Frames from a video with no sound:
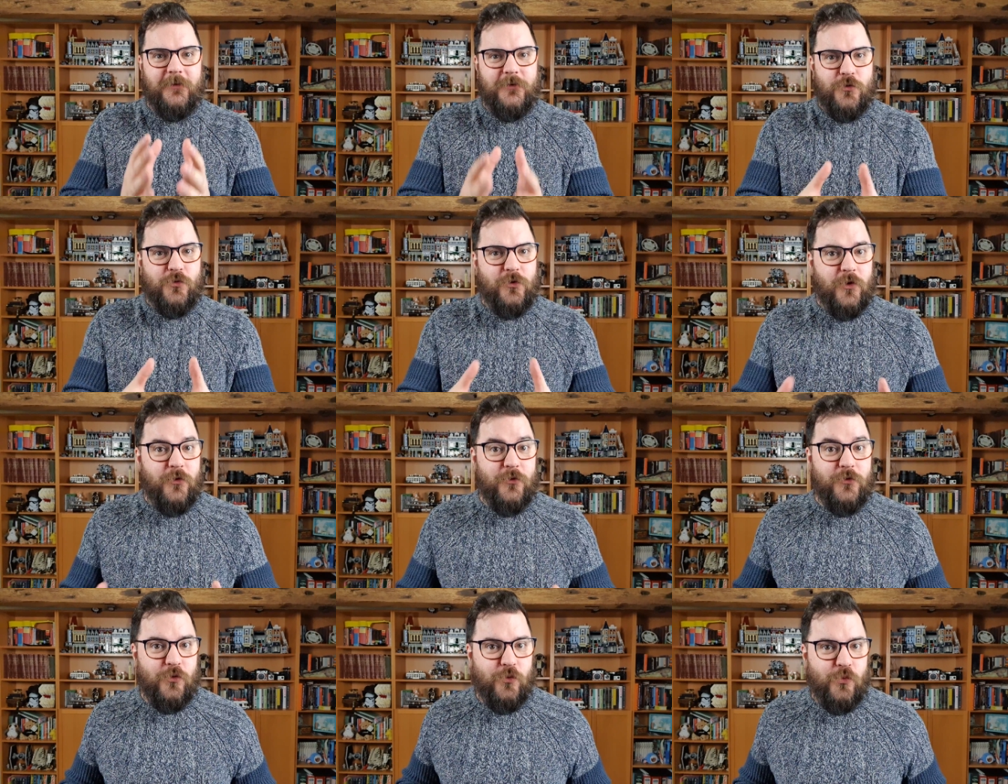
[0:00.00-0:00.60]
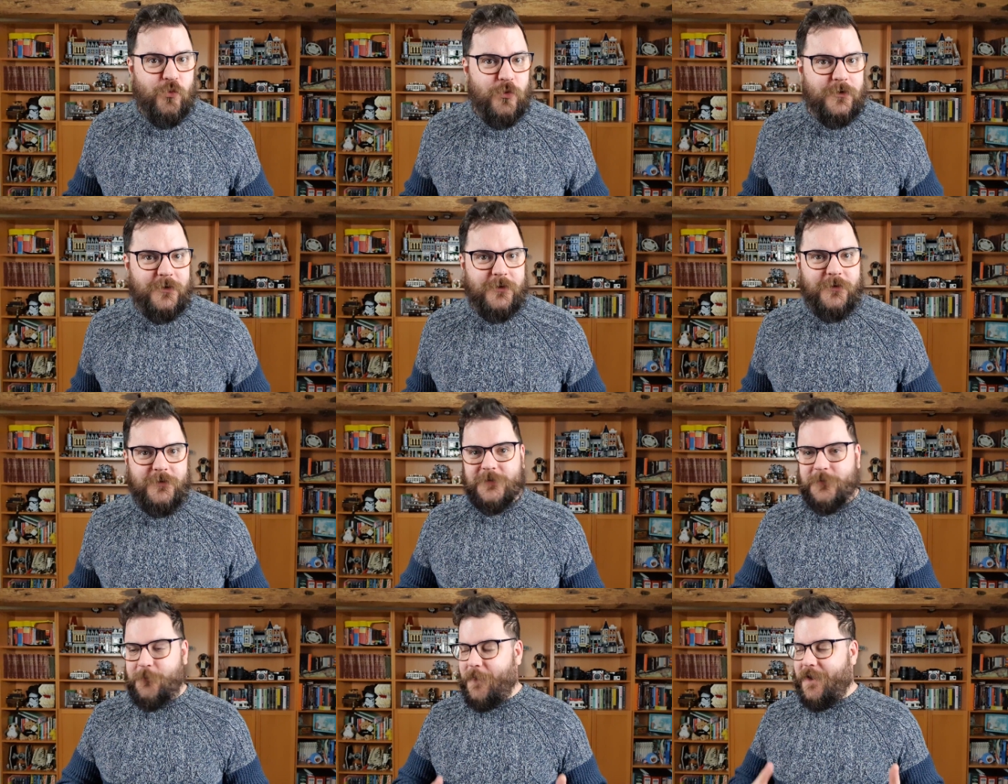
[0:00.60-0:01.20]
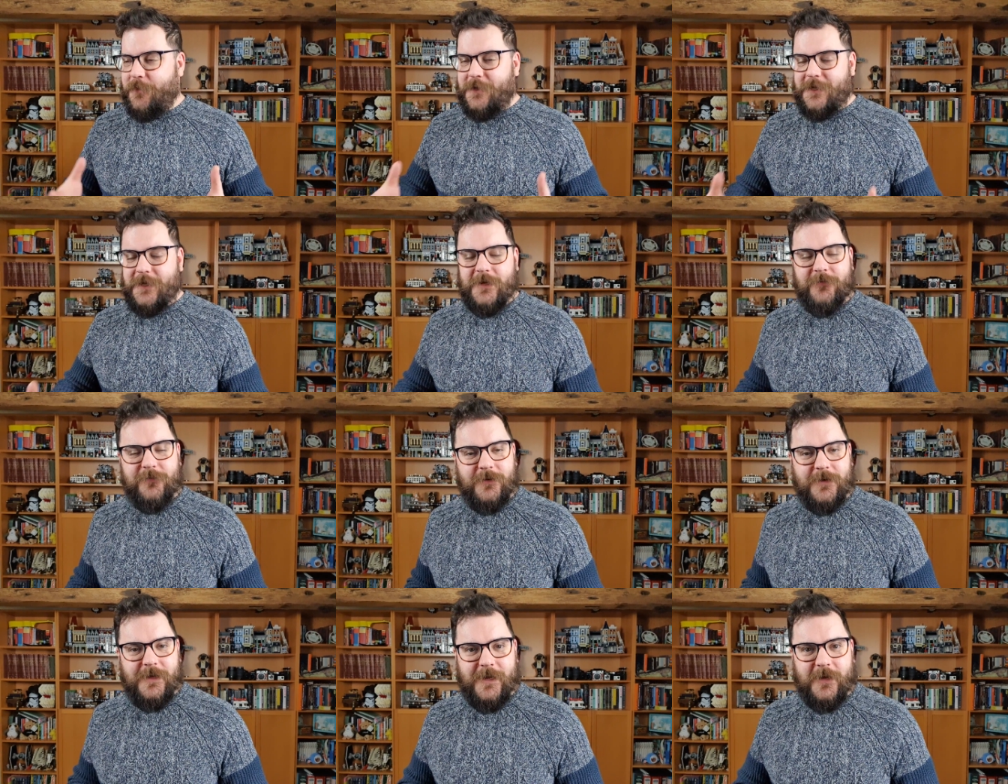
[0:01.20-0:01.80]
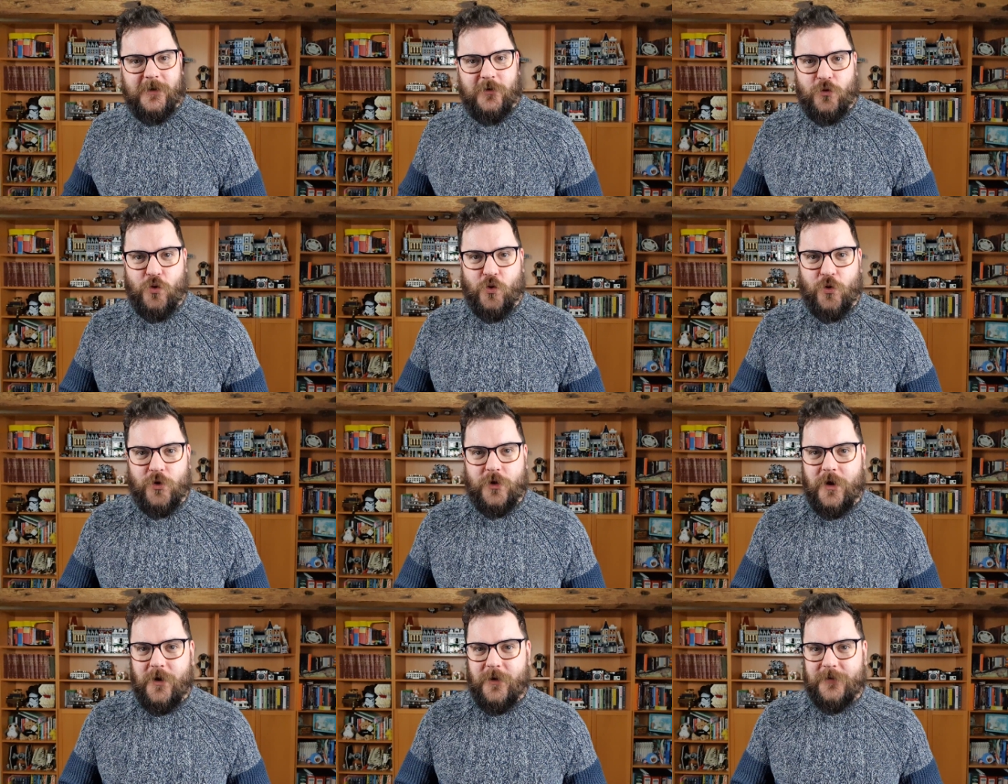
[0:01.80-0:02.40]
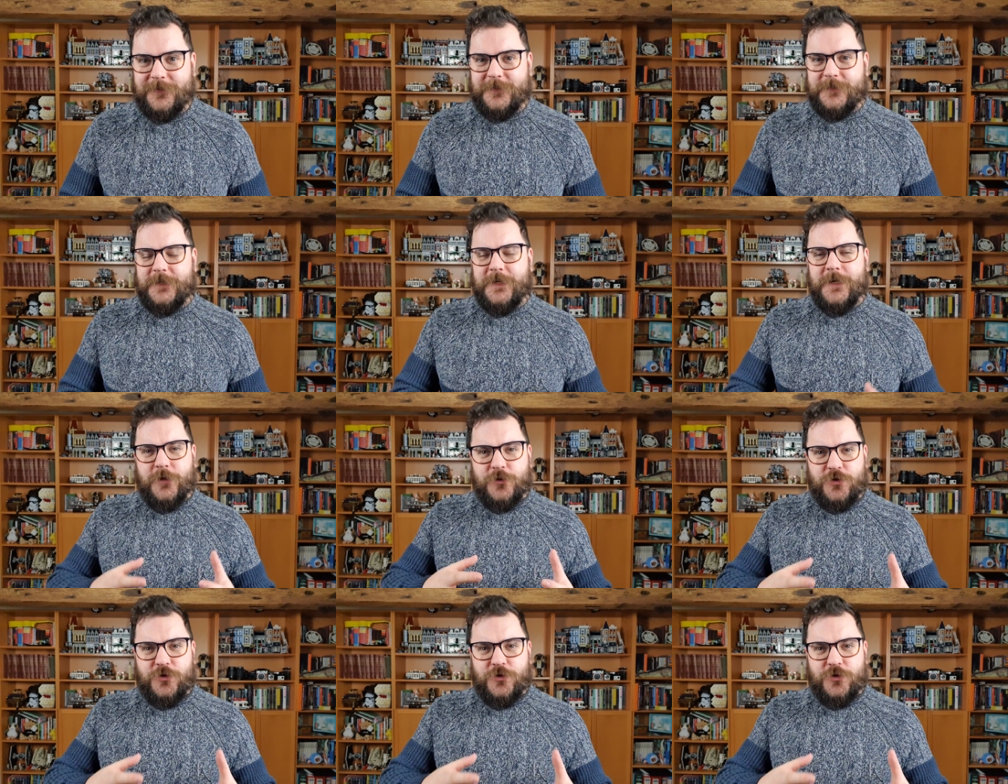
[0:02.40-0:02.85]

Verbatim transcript: your local woodland, maybe even in your garden,